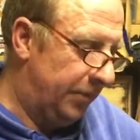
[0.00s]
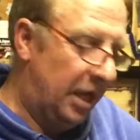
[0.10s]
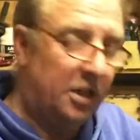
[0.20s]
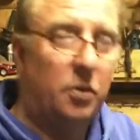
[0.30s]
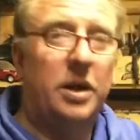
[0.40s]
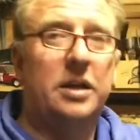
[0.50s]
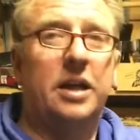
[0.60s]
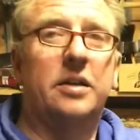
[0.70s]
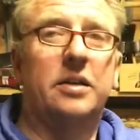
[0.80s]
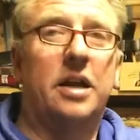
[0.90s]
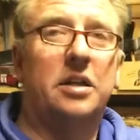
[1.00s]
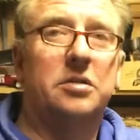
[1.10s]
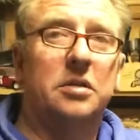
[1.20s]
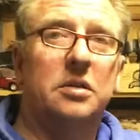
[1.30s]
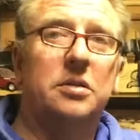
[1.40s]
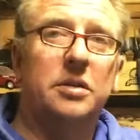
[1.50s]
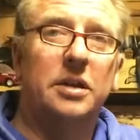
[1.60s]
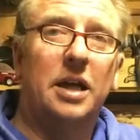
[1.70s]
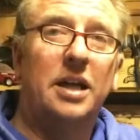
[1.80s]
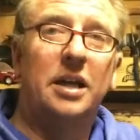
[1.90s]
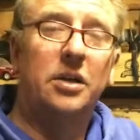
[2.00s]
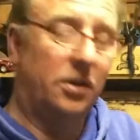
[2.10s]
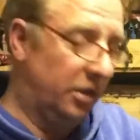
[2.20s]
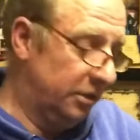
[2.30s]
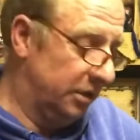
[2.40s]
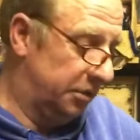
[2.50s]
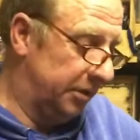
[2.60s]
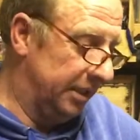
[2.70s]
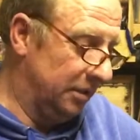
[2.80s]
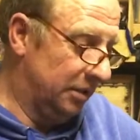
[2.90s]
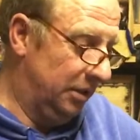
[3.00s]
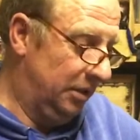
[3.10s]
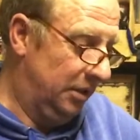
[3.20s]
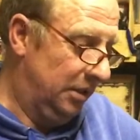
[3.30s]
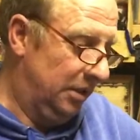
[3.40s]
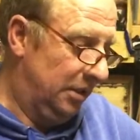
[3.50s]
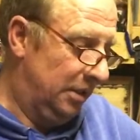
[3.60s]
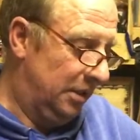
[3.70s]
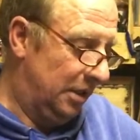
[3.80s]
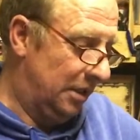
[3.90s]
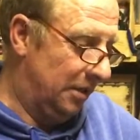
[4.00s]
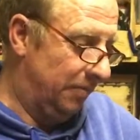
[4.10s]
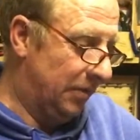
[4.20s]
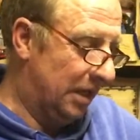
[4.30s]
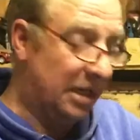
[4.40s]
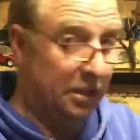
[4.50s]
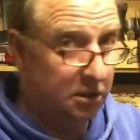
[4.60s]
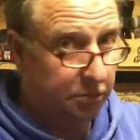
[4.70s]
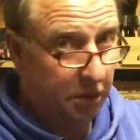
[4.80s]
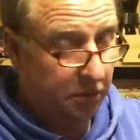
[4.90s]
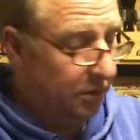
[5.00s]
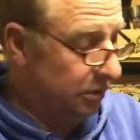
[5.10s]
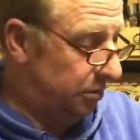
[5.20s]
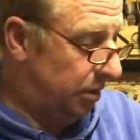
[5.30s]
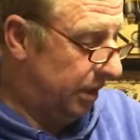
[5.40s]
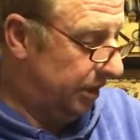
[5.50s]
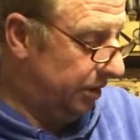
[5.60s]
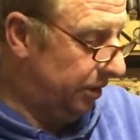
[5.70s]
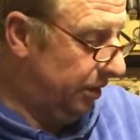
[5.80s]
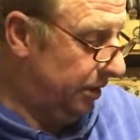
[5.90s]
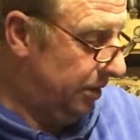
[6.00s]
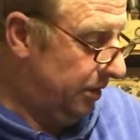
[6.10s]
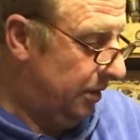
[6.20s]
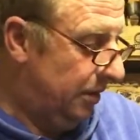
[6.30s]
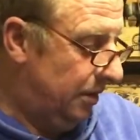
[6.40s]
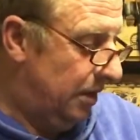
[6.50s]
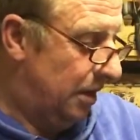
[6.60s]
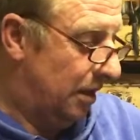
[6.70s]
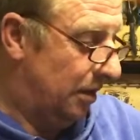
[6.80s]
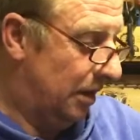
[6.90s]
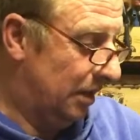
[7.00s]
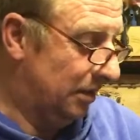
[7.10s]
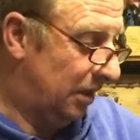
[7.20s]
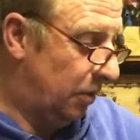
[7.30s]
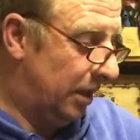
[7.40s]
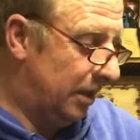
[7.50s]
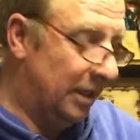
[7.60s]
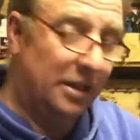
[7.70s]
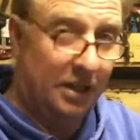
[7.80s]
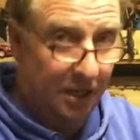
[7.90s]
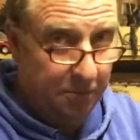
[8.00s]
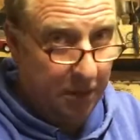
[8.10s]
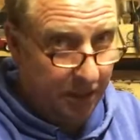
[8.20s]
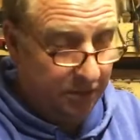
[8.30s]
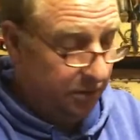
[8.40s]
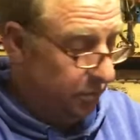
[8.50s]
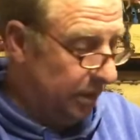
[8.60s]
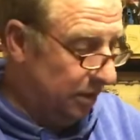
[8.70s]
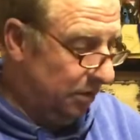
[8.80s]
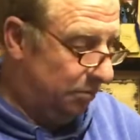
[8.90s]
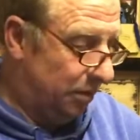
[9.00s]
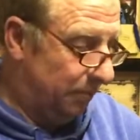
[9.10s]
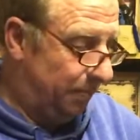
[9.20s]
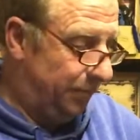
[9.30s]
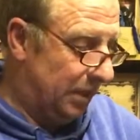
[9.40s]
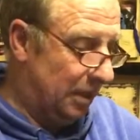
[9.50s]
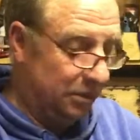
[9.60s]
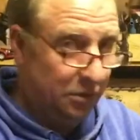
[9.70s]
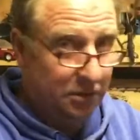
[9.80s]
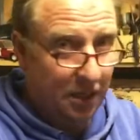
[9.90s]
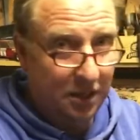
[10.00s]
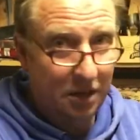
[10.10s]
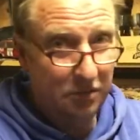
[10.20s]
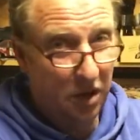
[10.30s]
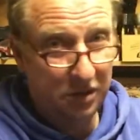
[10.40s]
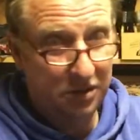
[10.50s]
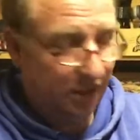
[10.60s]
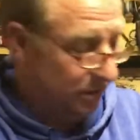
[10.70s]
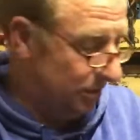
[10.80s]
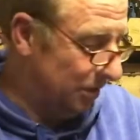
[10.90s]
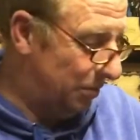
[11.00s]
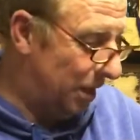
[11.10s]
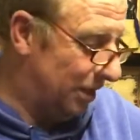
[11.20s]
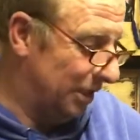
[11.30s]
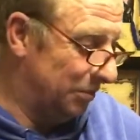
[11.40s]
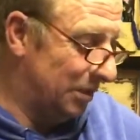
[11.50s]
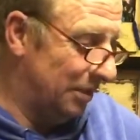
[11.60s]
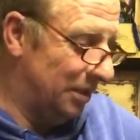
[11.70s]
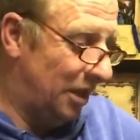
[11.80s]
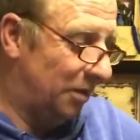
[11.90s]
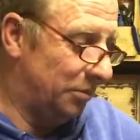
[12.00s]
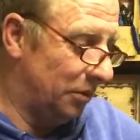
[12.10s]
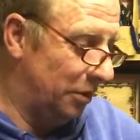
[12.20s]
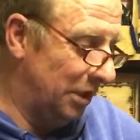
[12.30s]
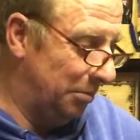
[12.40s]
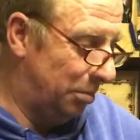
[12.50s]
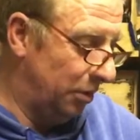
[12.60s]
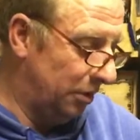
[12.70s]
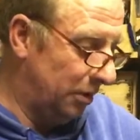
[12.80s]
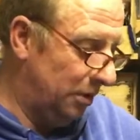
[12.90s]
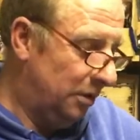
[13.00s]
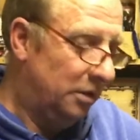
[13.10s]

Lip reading: I quite like the natural terrain, I like going out in the trails. That Hillsborough run's pretty good. I actually quite like the lead mines as well, but yeah, as you say, that rock section in Bad MC's absolutely brutal.